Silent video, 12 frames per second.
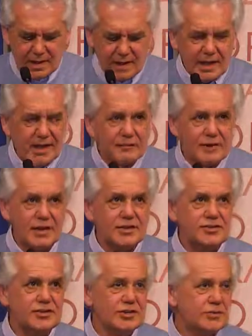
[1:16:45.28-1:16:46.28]
I have an
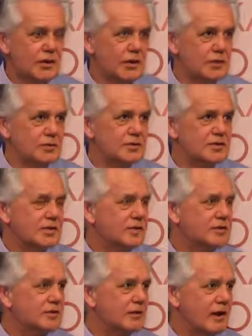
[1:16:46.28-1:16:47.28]
8-year-old
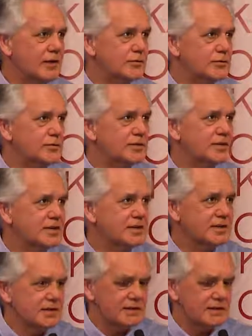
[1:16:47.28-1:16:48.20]
granddaughter